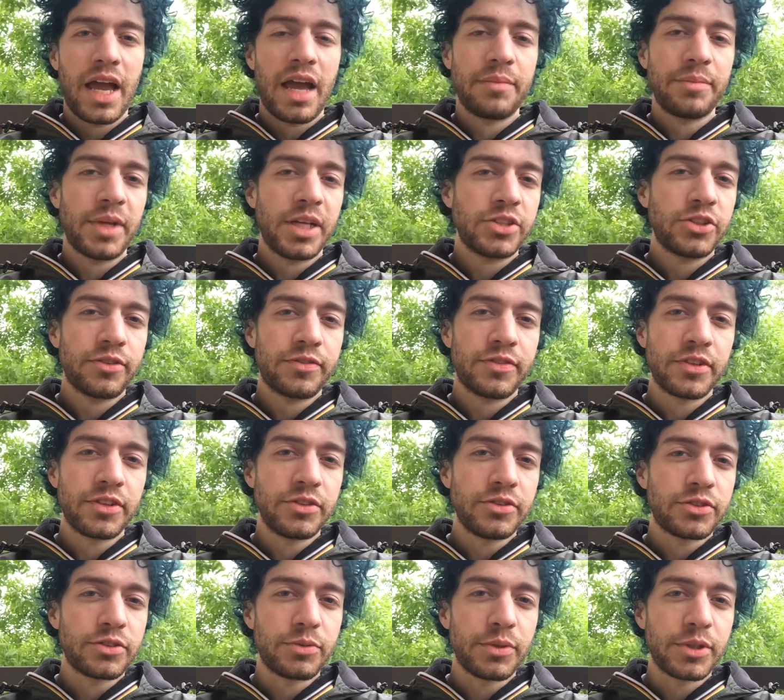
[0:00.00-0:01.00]
I'm not sure if the
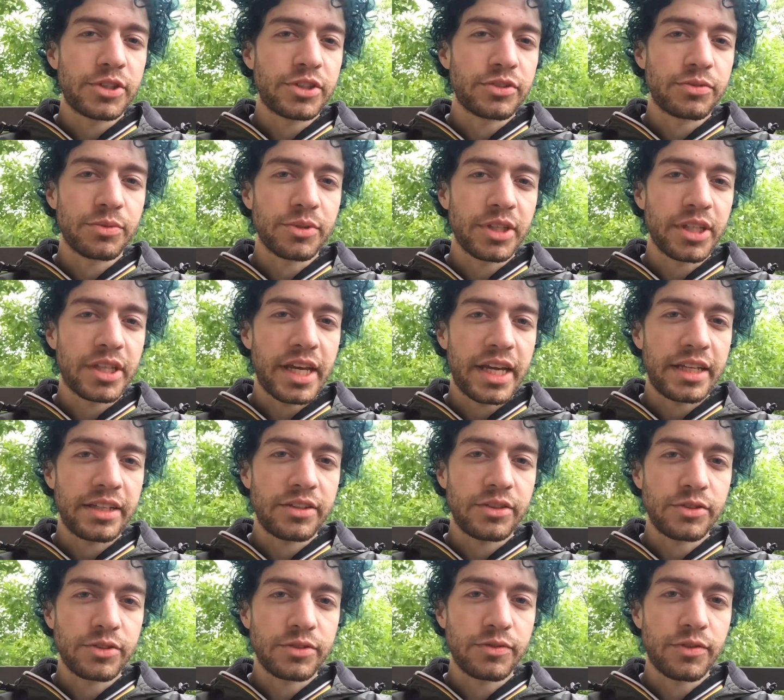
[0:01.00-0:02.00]
new switch is really
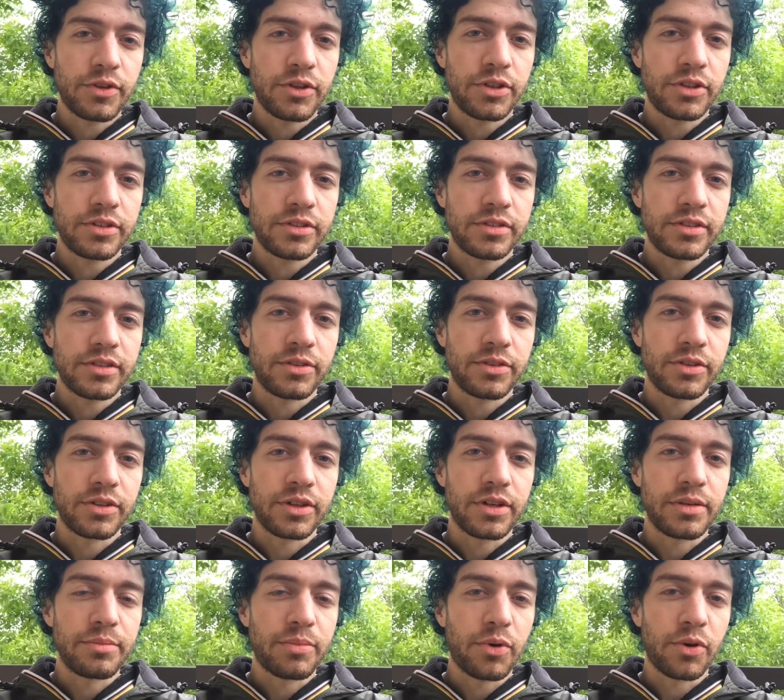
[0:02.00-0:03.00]
that useful
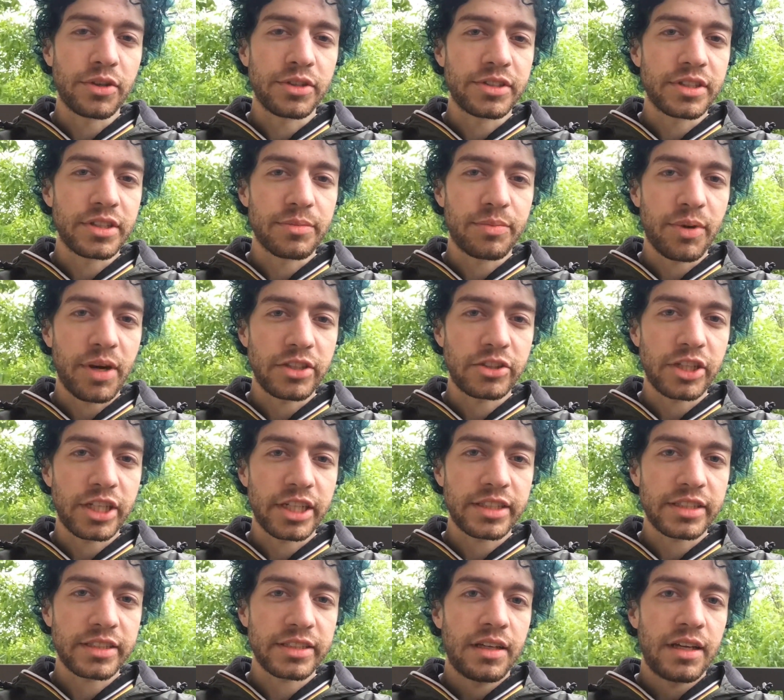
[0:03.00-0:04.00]
or important to the
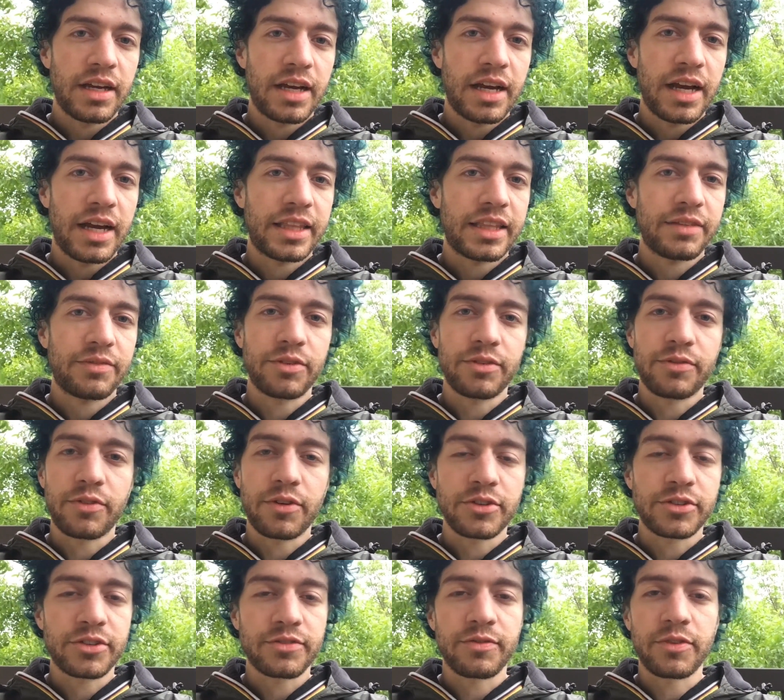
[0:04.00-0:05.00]
project. I think for the
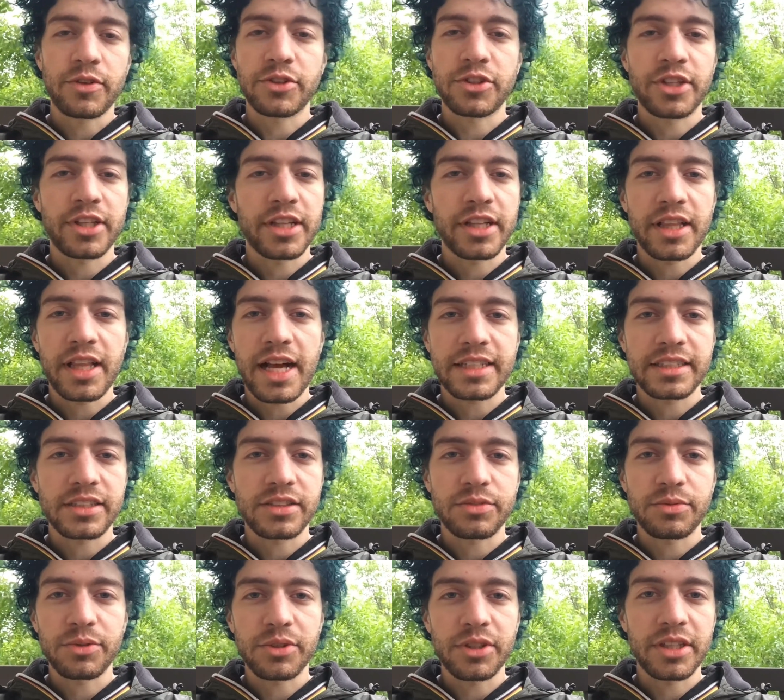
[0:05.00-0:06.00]
first version of the
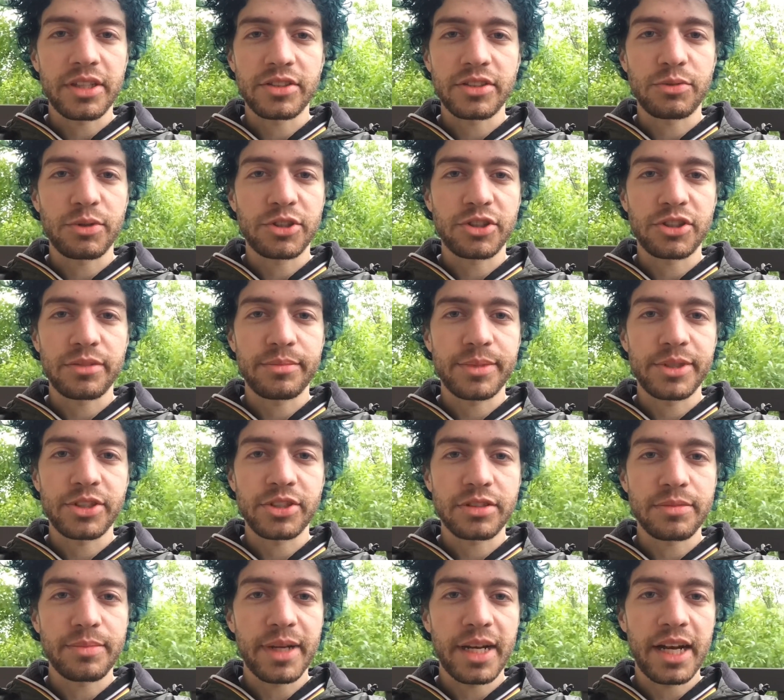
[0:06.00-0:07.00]
glasses, really the switch could be
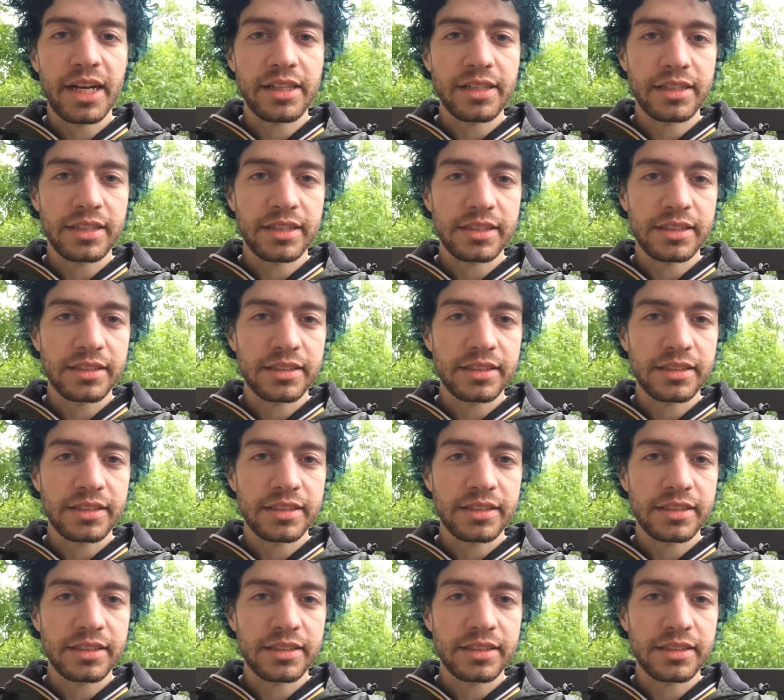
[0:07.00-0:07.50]
just about anything.